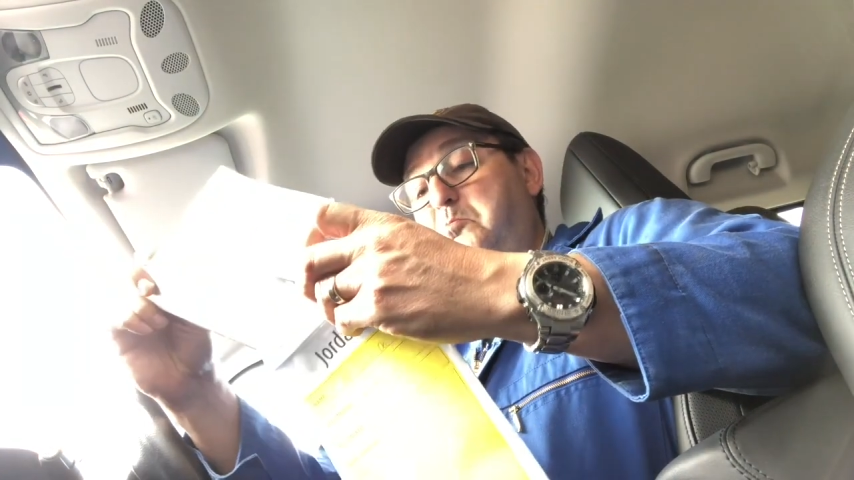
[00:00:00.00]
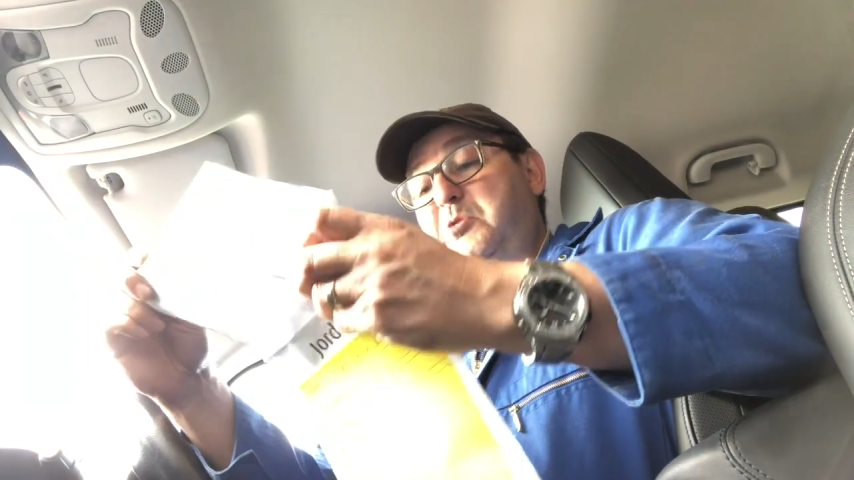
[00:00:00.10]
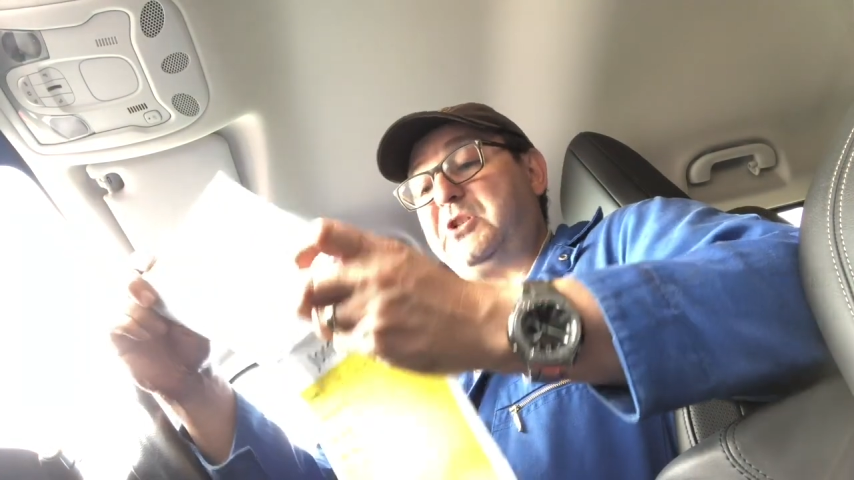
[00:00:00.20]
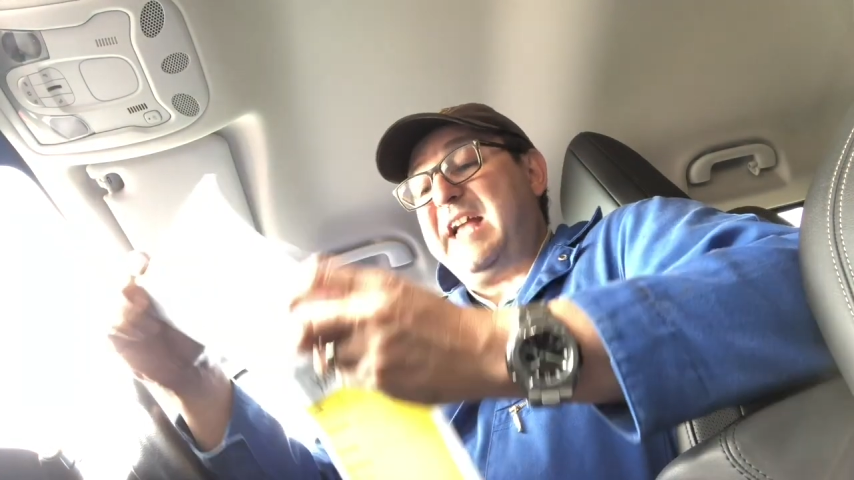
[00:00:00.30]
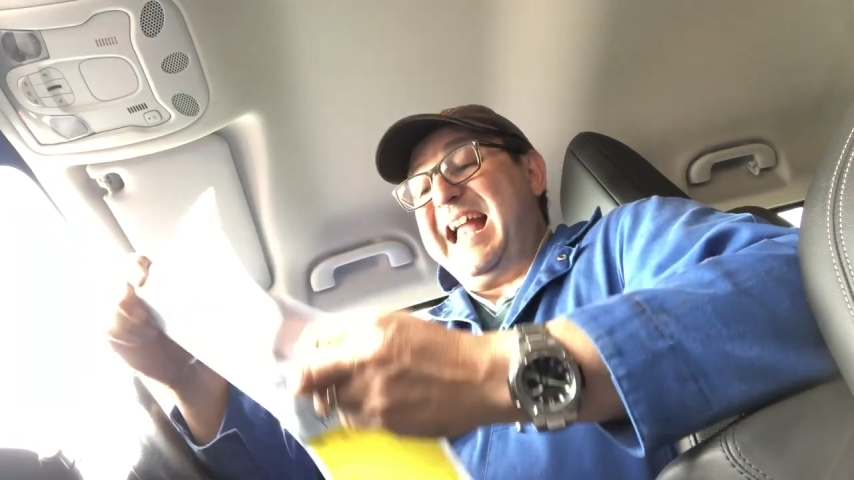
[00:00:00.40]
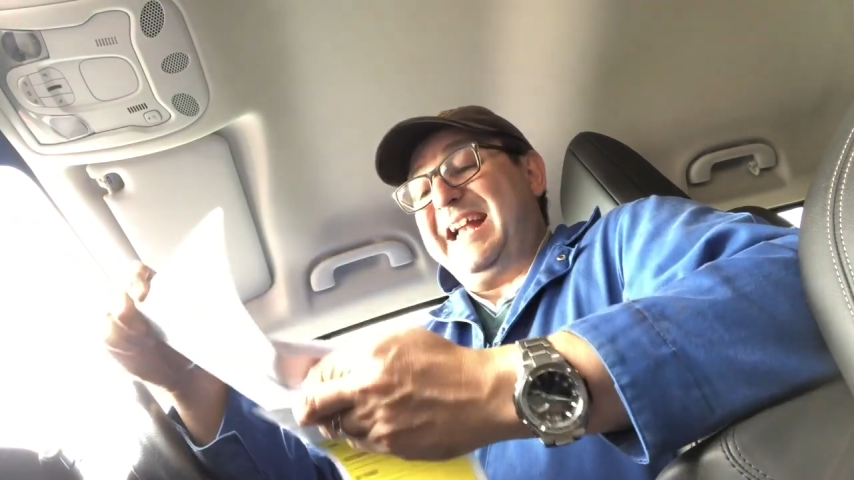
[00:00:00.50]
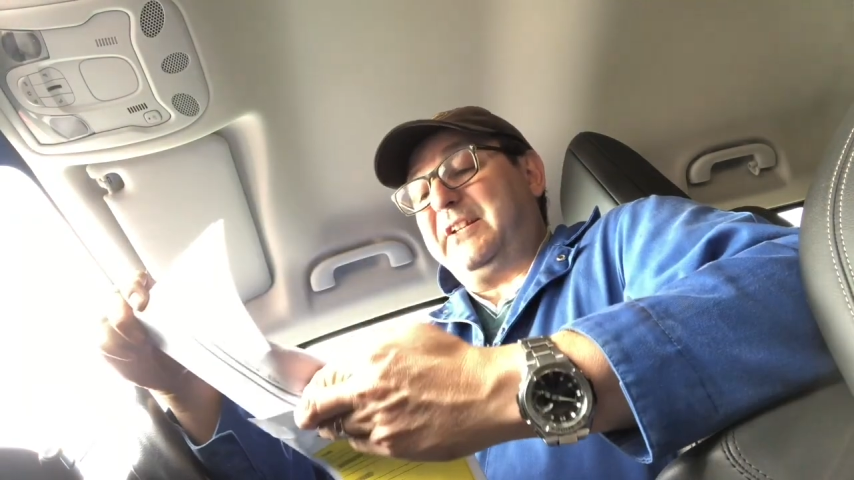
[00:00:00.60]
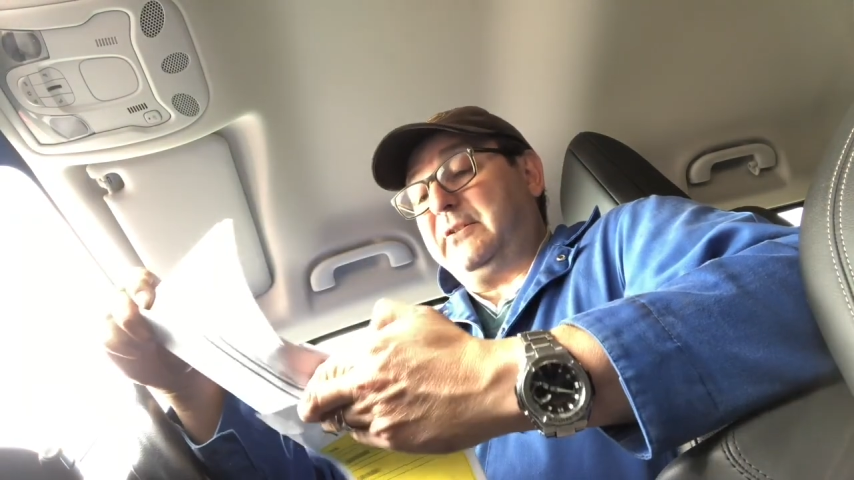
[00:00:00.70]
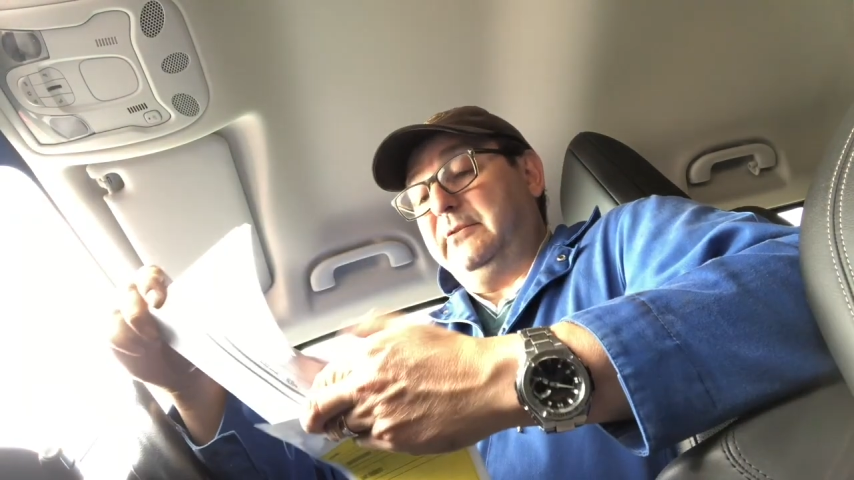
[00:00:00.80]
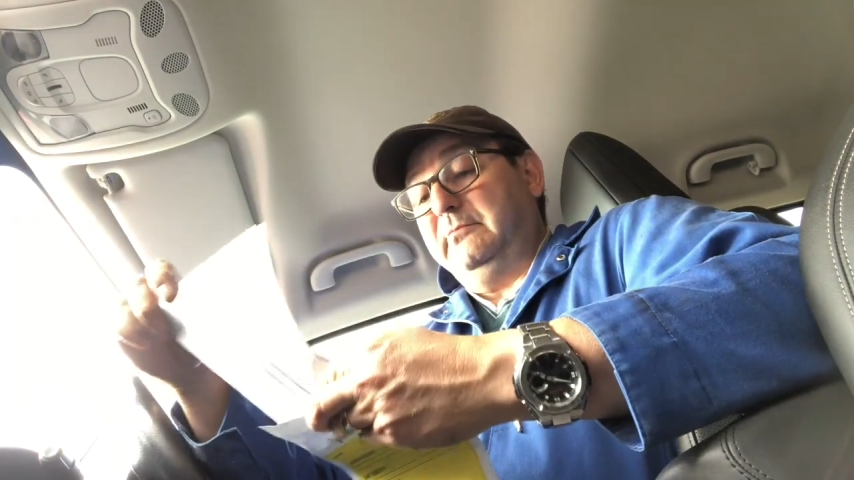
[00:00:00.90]
was
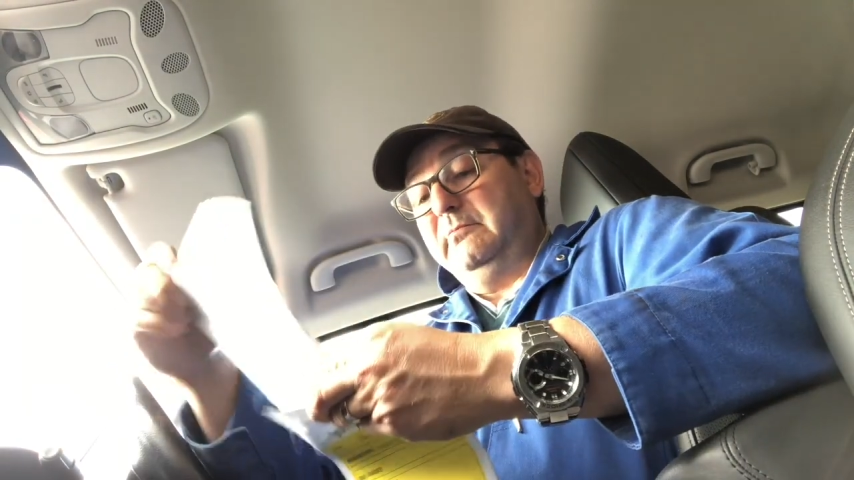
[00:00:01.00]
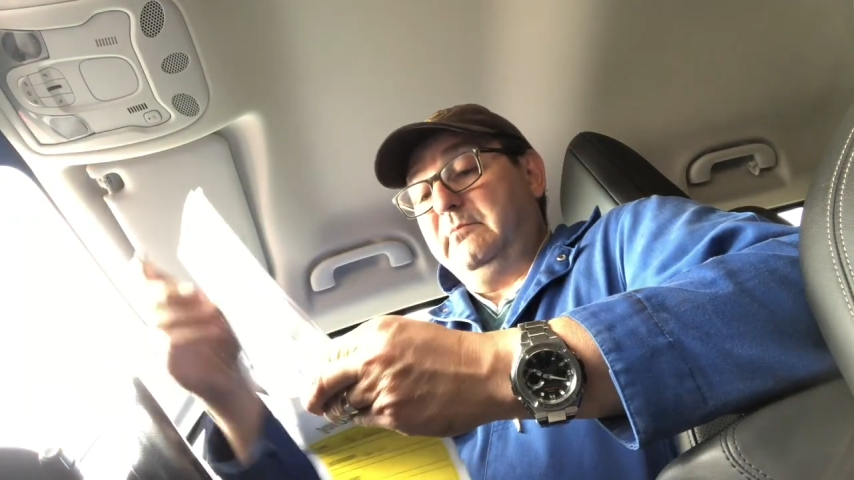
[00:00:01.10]
excellent.